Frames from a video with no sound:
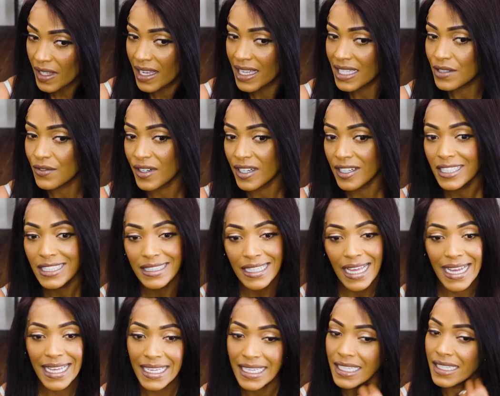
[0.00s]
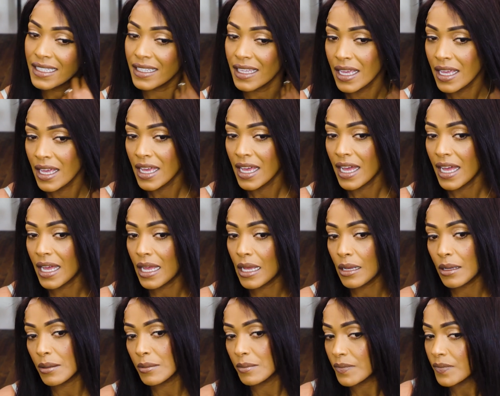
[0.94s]
It's very light.
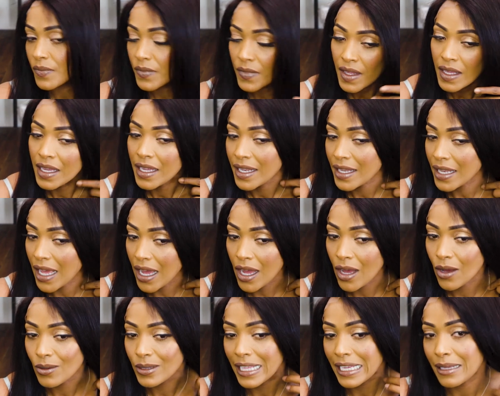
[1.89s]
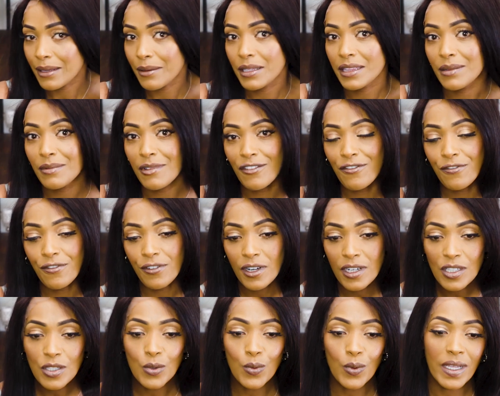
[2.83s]
Um, now, like the
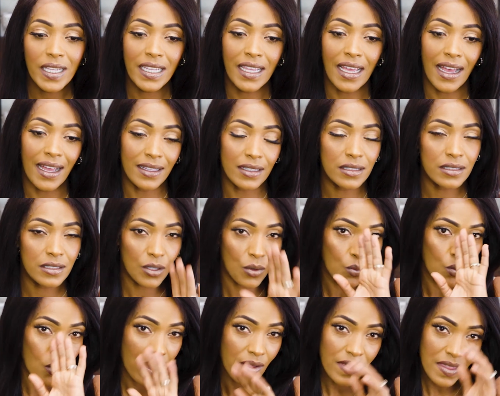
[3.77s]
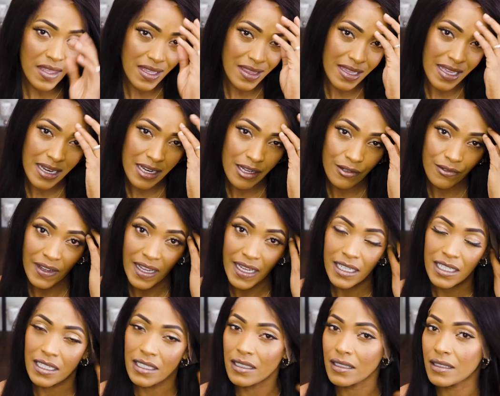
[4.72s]
first week, so one thing that if
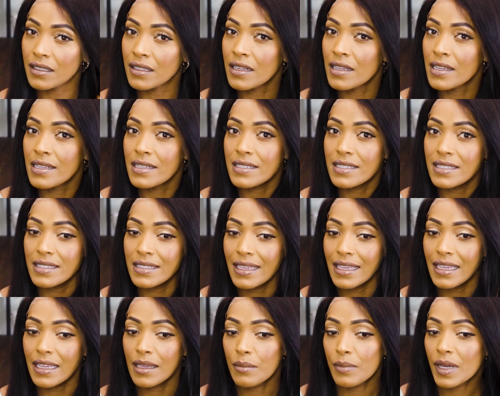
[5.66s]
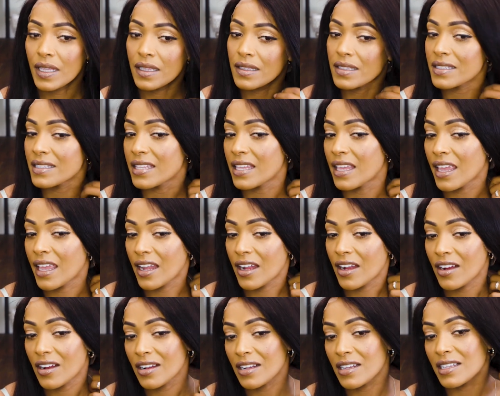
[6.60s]
I can say about this
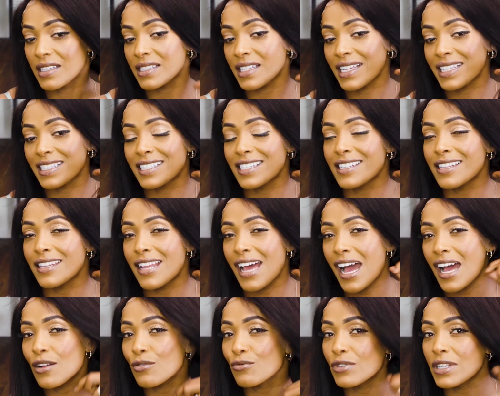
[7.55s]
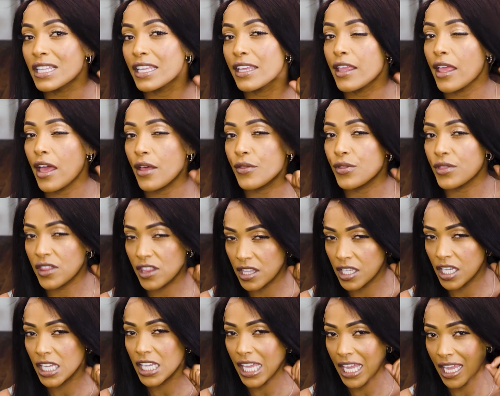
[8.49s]
hair is it's not really
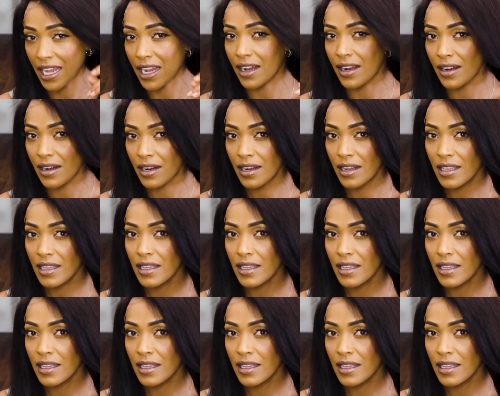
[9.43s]
thick hair.